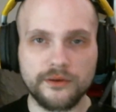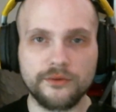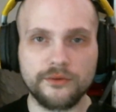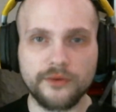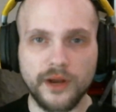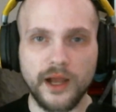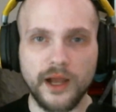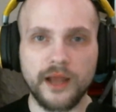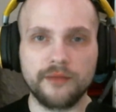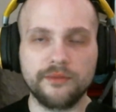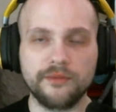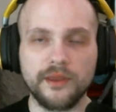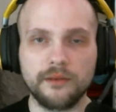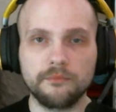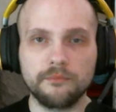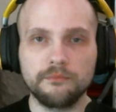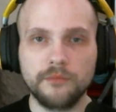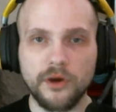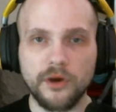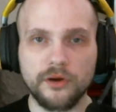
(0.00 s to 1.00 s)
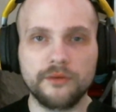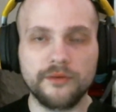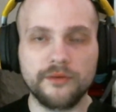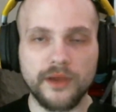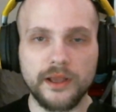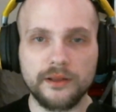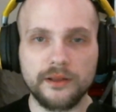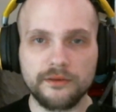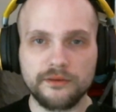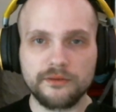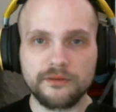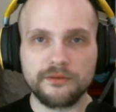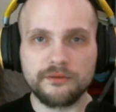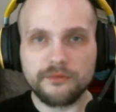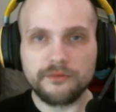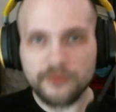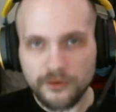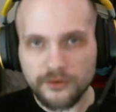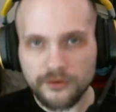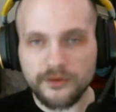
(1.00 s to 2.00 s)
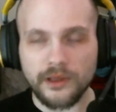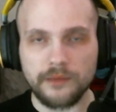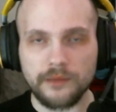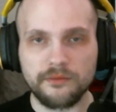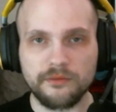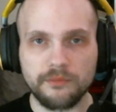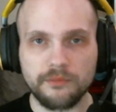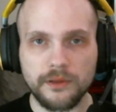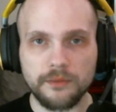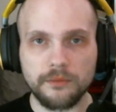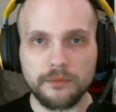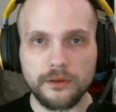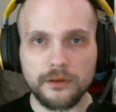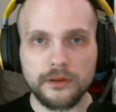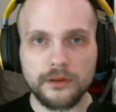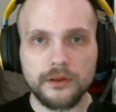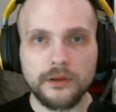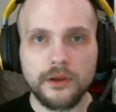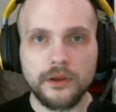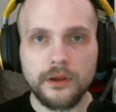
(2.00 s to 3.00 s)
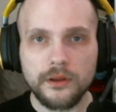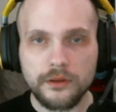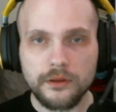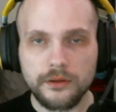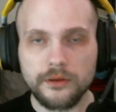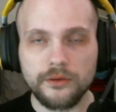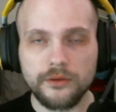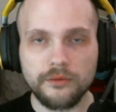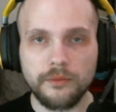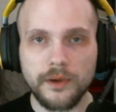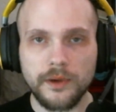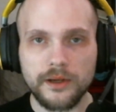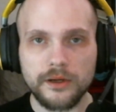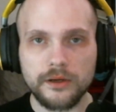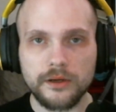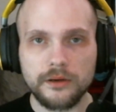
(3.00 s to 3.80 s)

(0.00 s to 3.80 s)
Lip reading: drive that motivates certain types of people to do better.